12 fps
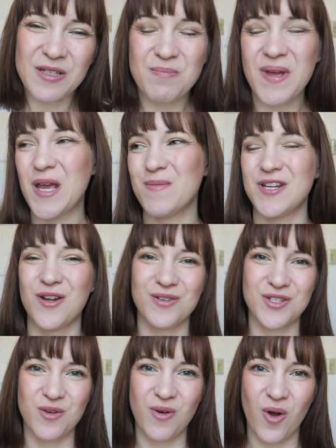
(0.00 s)
maybe
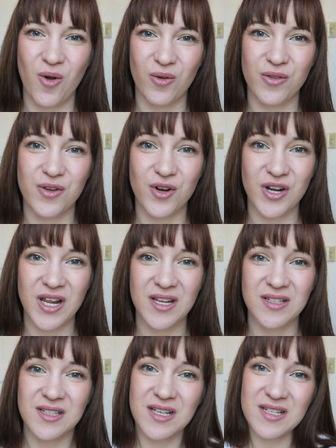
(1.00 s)
don't do a
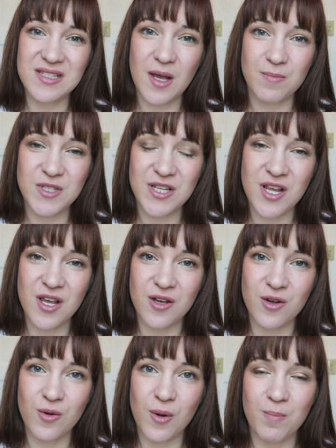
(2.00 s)
Whole30. It's up to
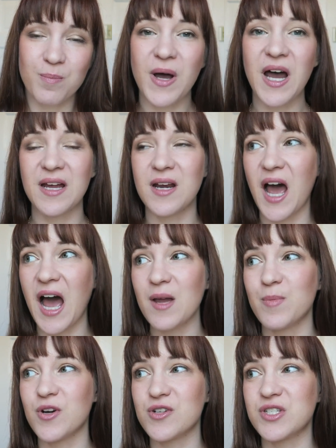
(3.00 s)
you, but
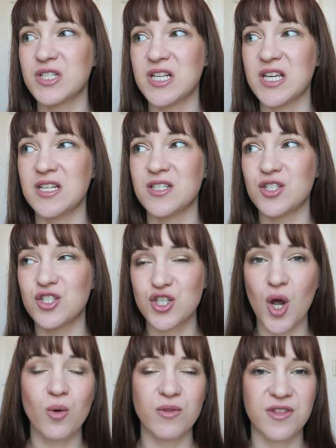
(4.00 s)
I personally
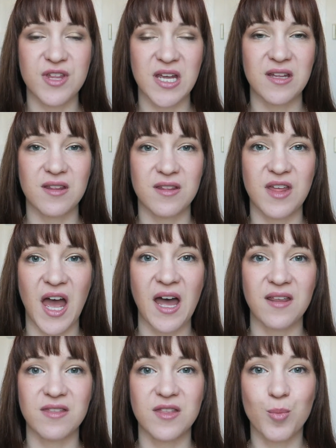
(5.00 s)
don't think
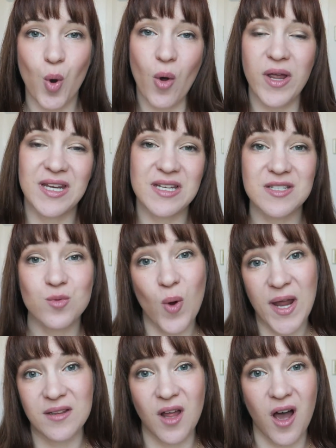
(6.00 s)
that the point is
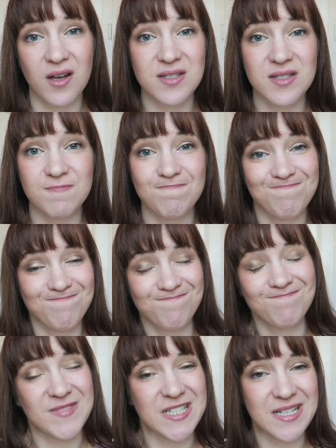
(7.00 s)
weight loss.
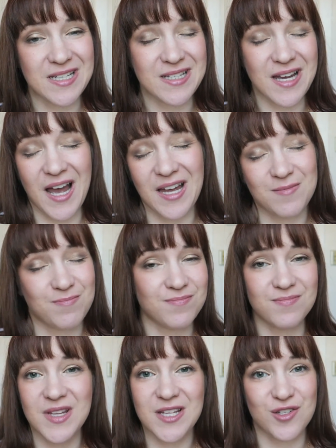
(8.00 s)

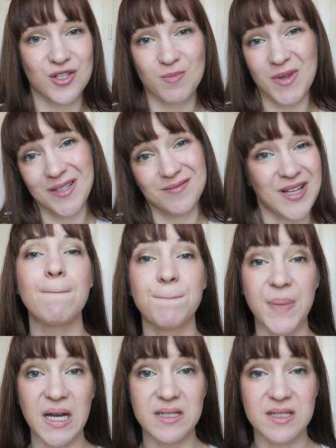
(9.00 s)
It's just me.
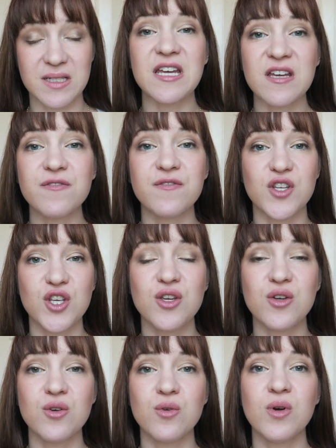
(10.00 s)
But if
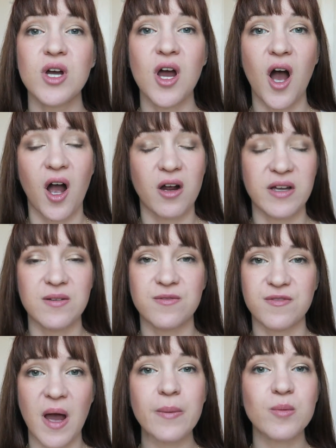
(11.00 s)
you are in
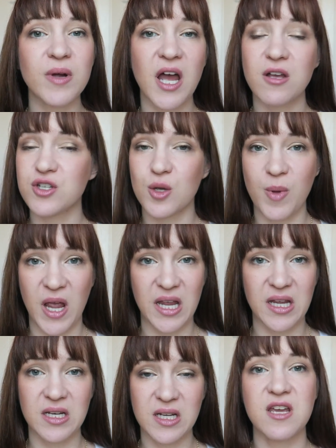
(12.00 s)
fibromyalgia
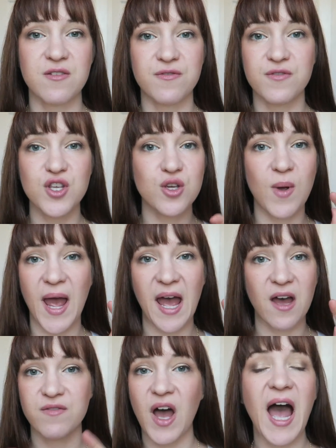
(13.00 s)
pain, if you
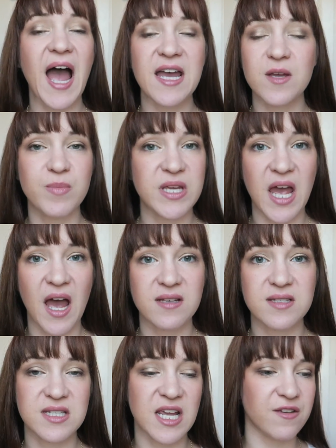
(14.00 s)
have
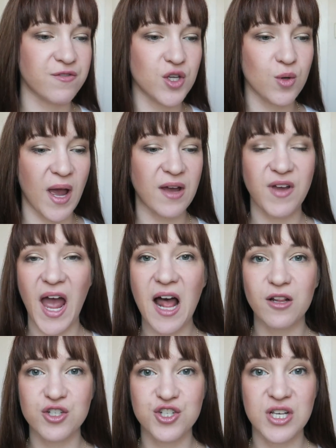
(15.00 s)
IBS, if you have
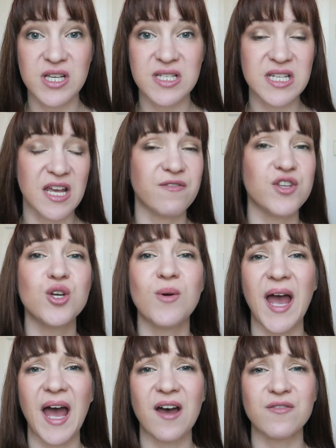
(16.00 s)
allergies, if you
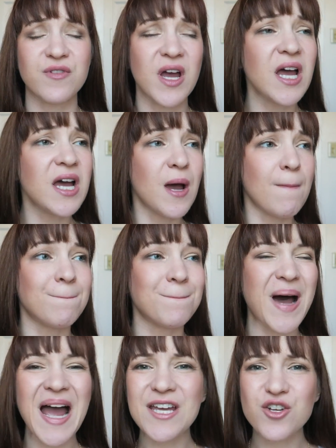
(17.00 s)
have
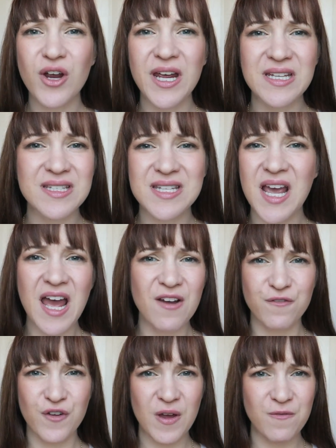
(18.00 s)
migraines
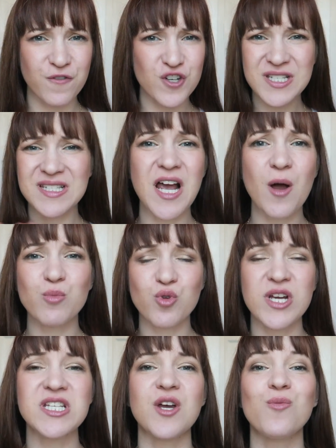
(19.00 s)
that for some
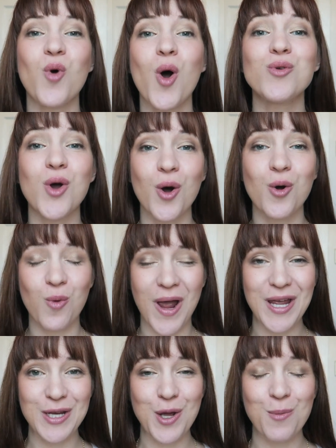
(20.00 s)
reason won't go
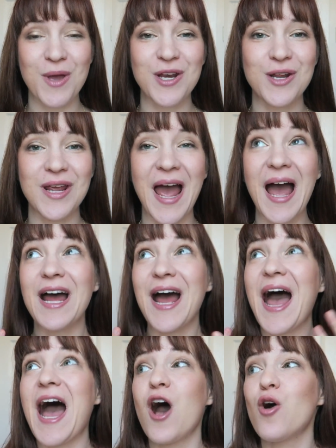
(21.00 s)
away no matter
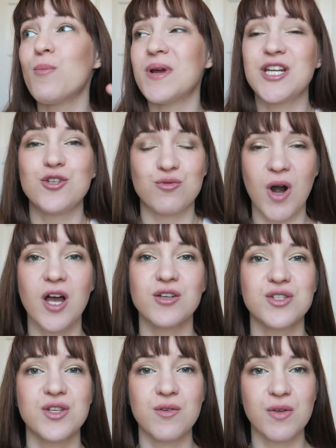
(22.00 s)
how many
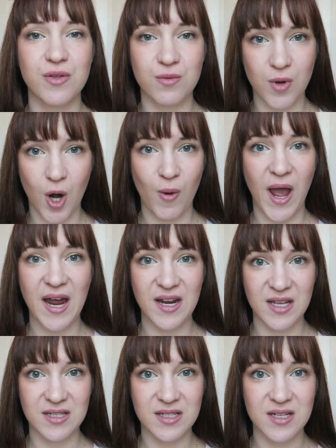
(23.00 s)
drugs you throw at
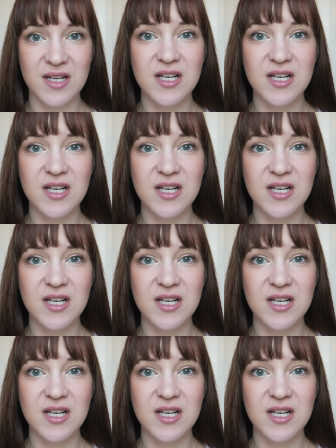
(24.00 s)
it,